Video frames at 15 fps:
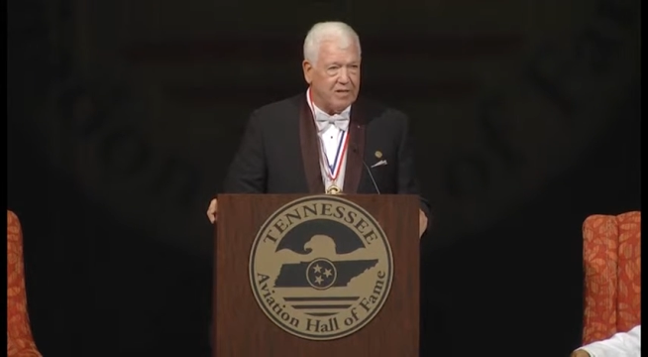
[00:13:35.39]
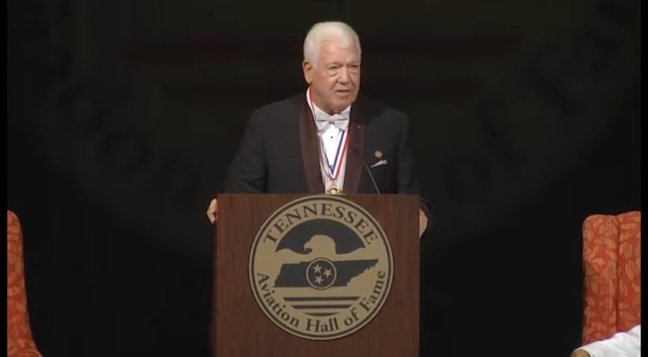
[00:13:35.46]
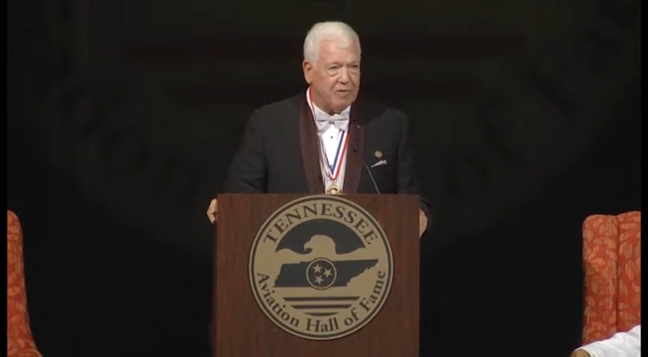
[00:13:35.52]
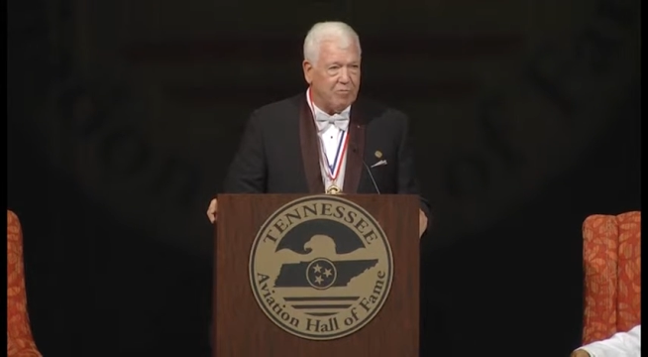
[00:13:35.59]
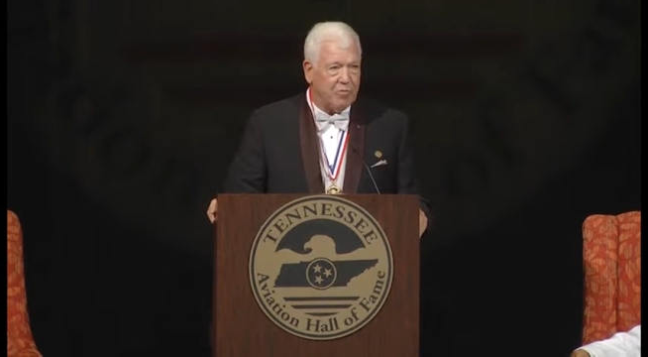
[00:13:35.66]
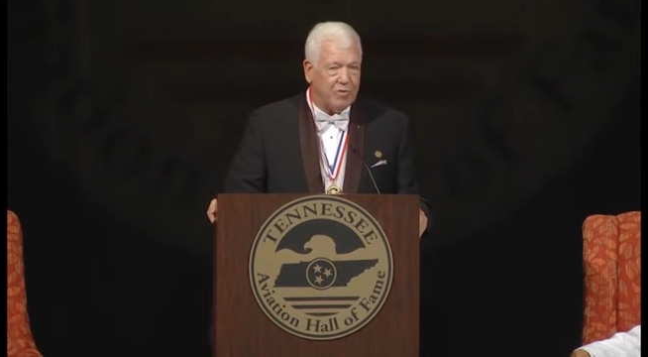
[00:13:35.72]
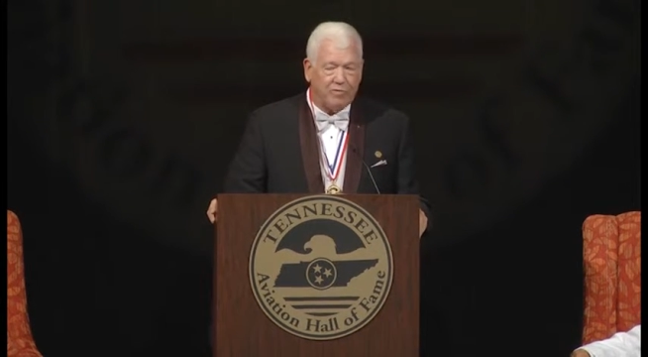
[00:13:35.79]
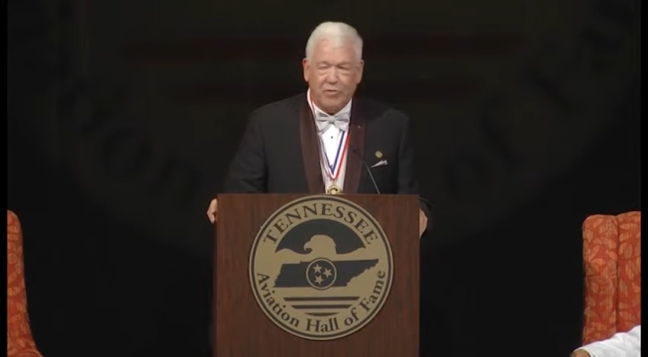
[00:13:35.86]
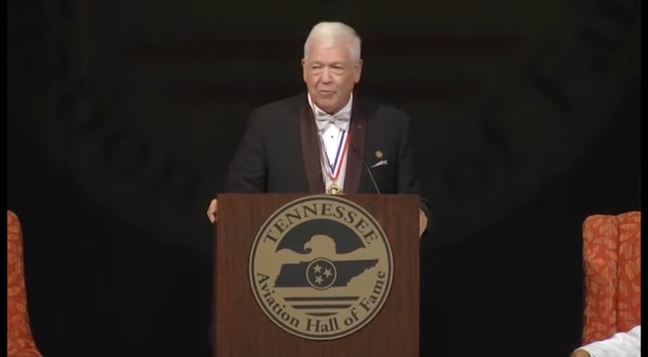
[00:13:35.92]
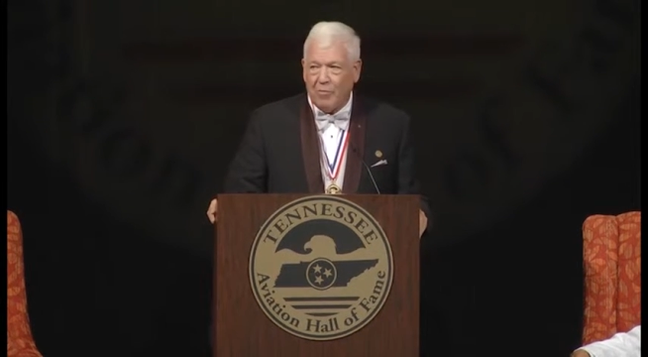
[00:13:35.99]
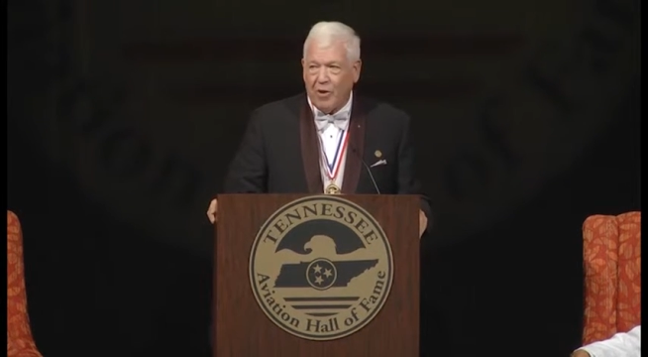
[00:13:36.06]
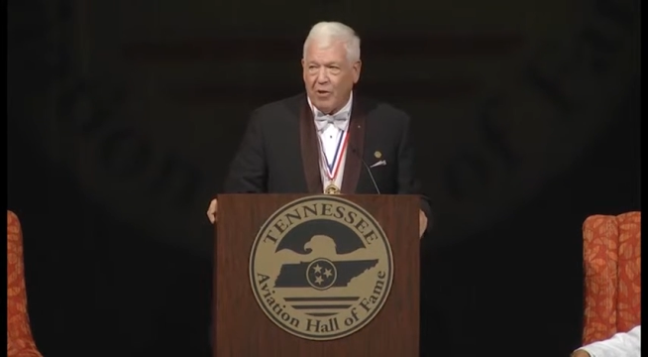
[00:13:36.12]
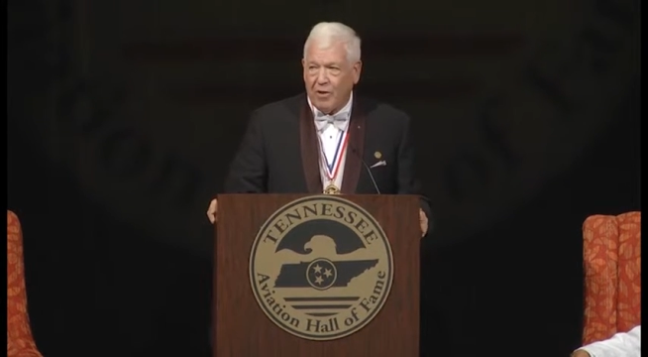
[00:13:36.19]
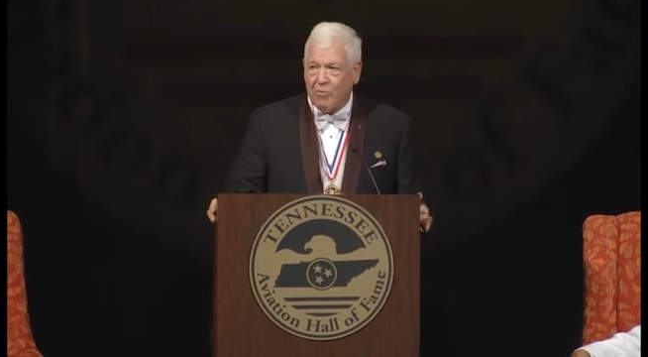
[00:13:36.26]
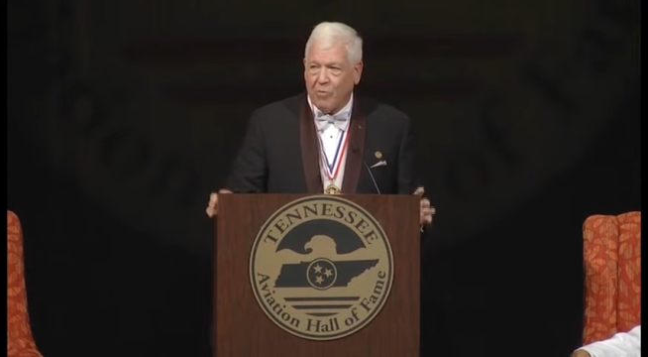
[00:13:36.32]
And then when
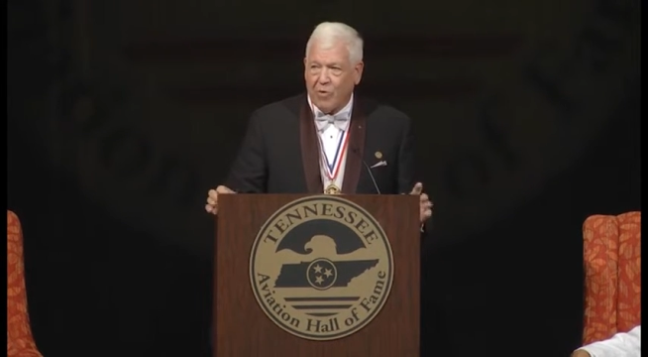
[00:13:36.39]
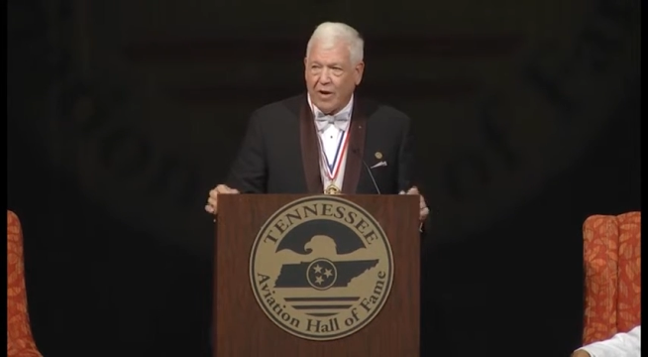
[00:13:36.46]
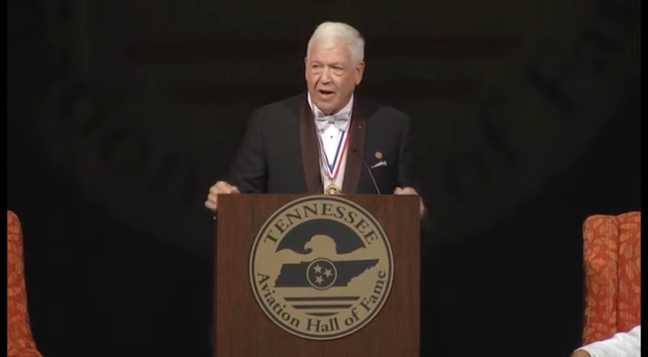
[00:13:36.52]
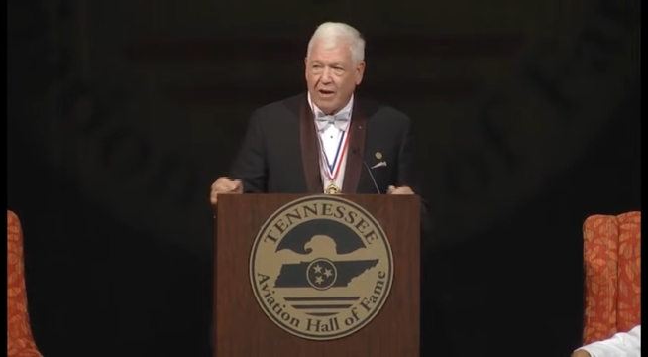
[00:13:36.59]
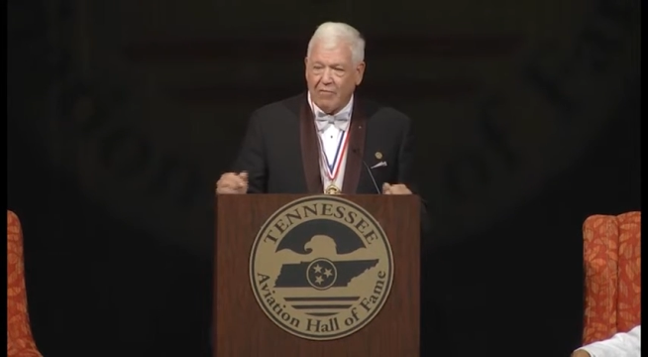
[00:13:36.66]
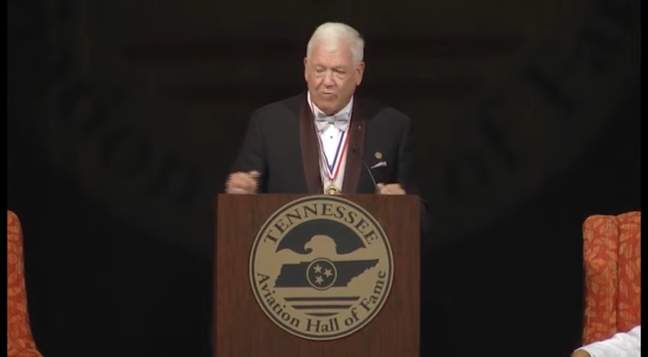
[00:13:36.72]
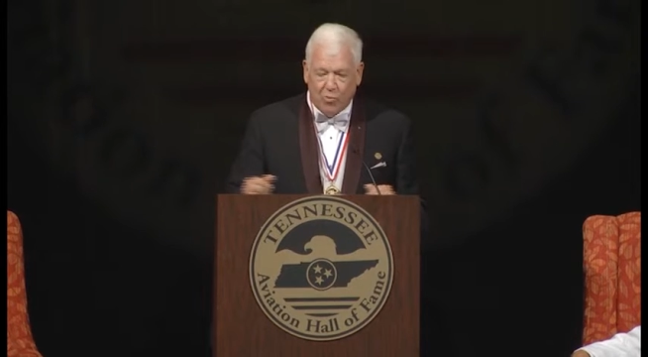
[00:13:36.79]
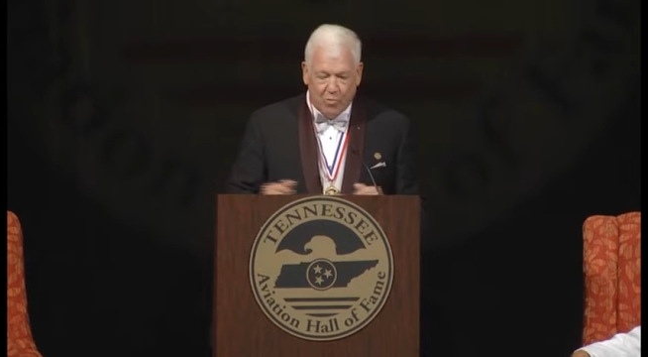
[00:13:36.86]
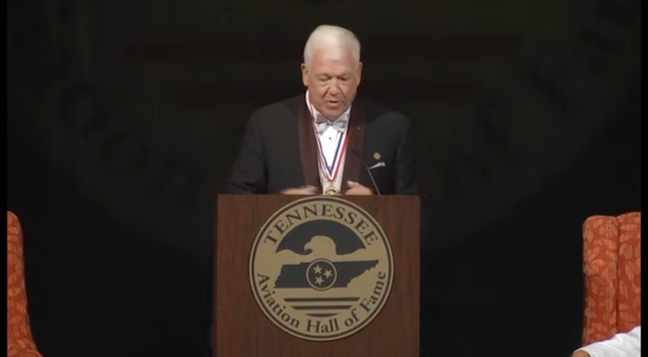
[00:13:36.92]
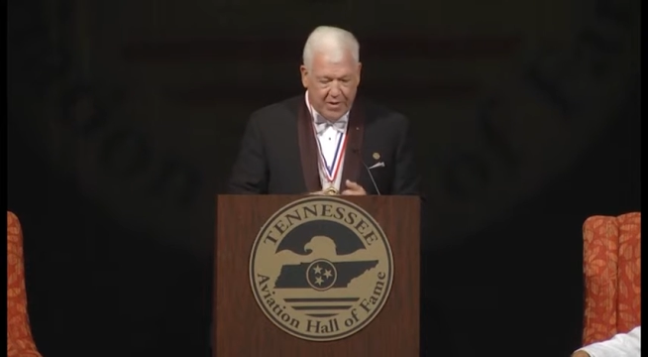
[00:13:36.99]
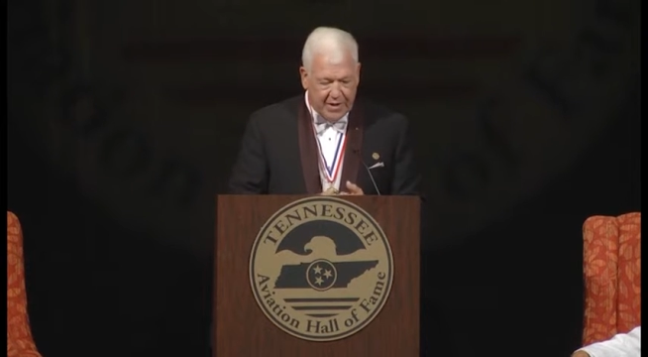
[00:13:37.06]
football didn't work out for me,